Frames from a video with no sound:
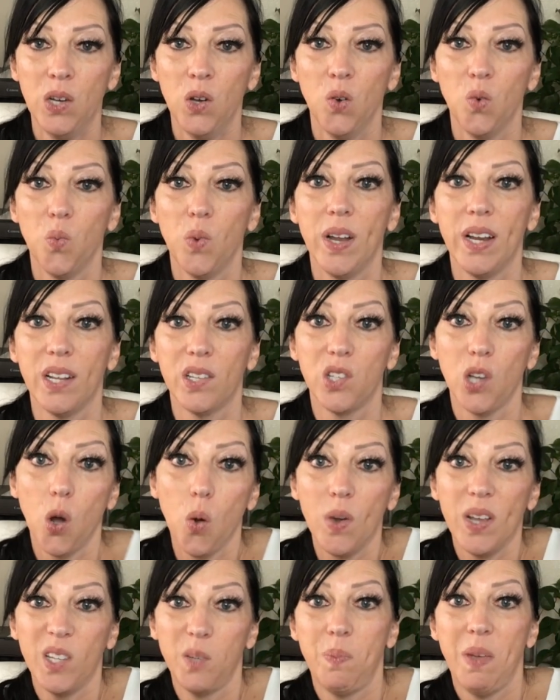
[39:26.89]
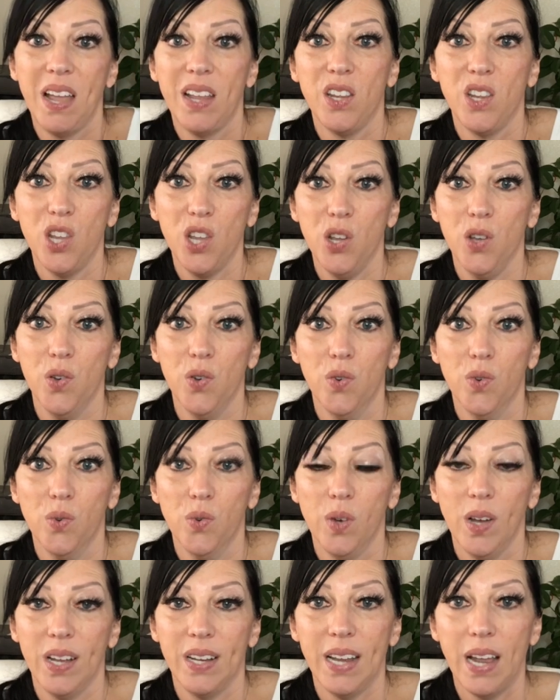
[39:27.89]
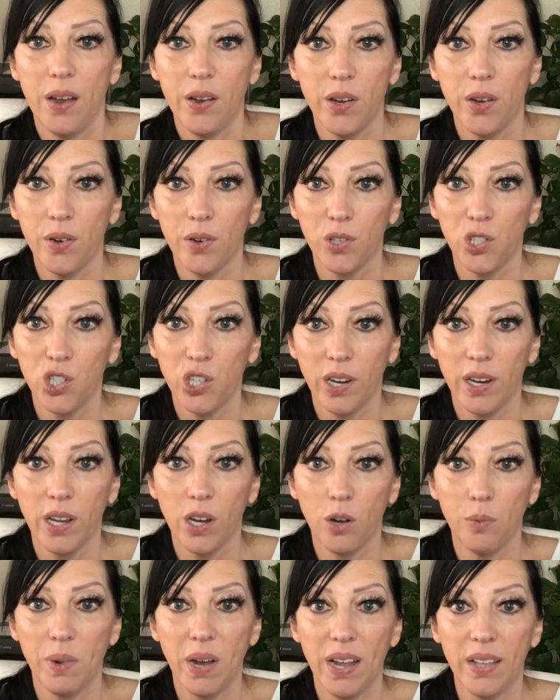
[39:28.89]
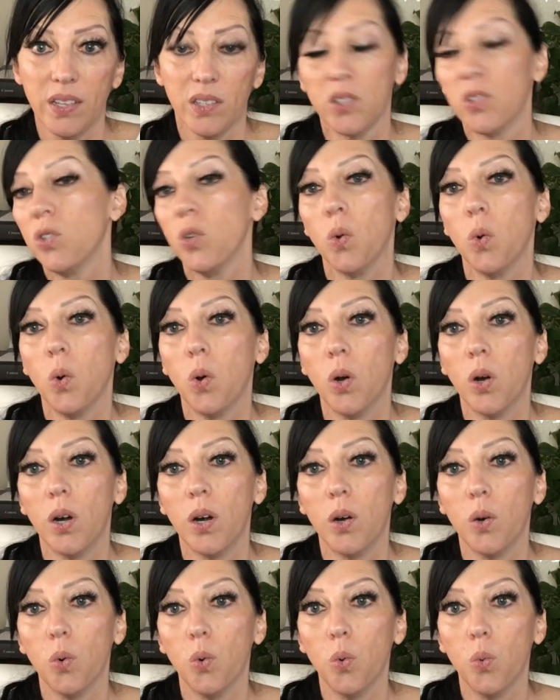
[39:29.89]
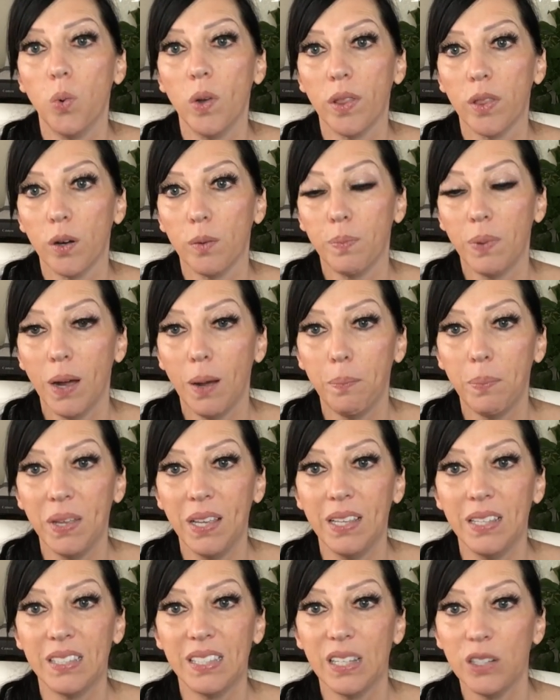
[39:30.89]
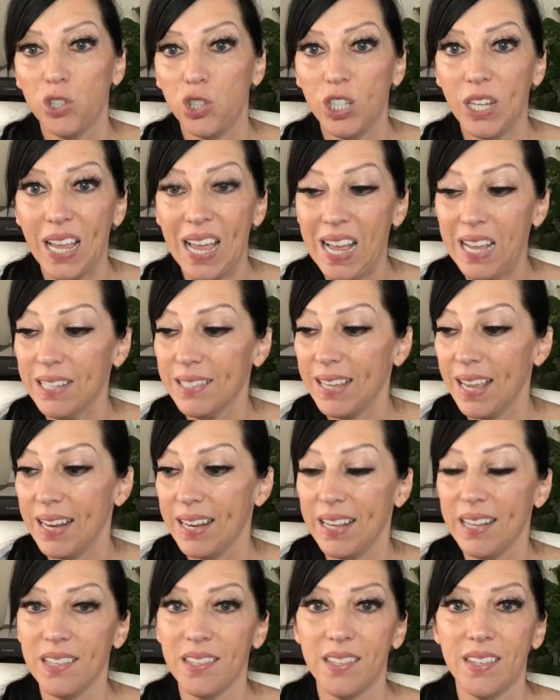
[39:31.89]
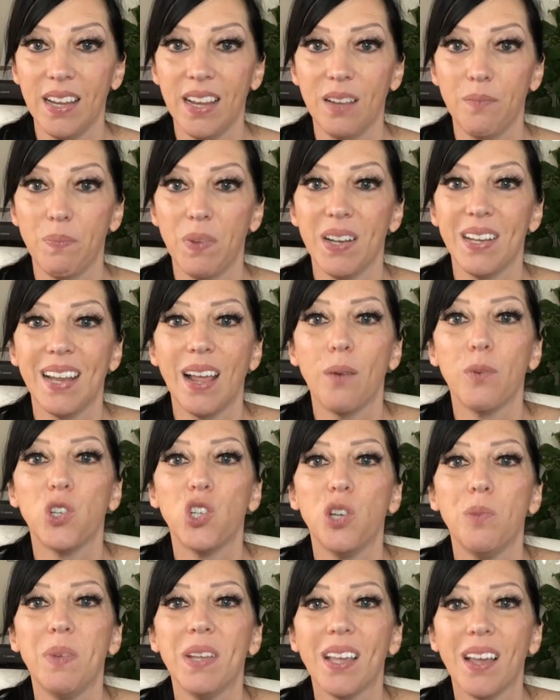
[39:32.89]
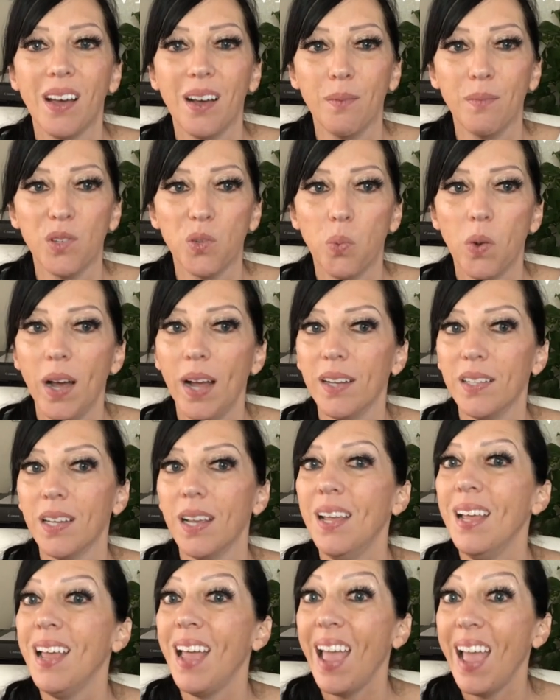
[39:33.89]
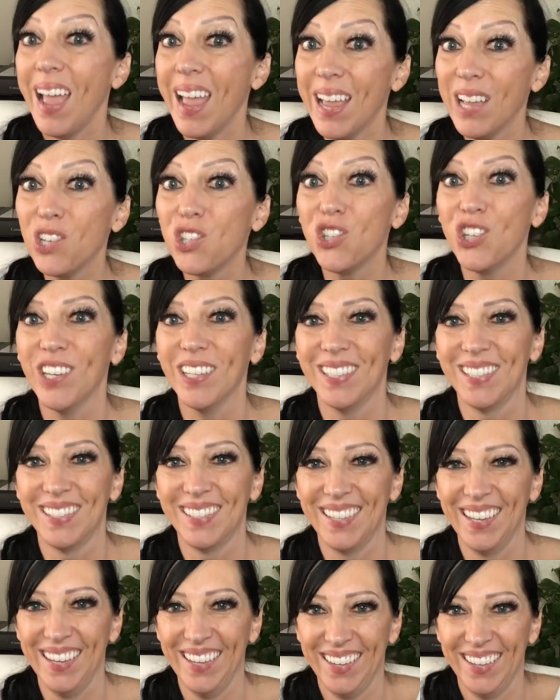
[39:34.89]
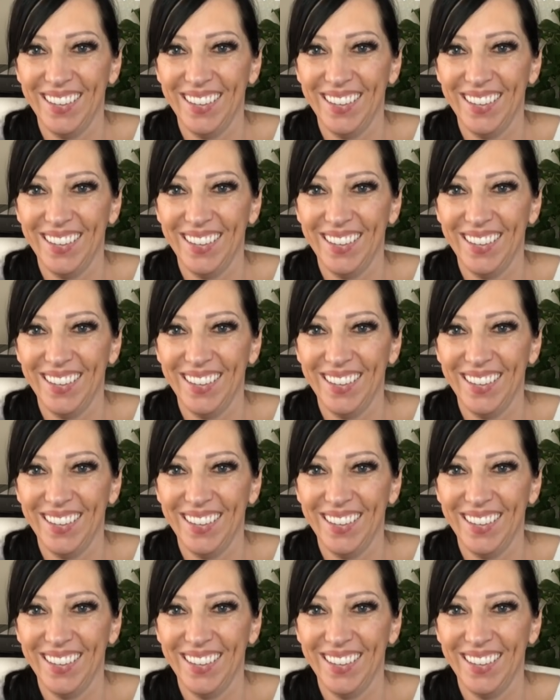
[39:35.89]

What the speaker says: when it's always been you, and now you're shutting her behind this door with her puppies, and she has that instinct, but now she becomes what? Anxious.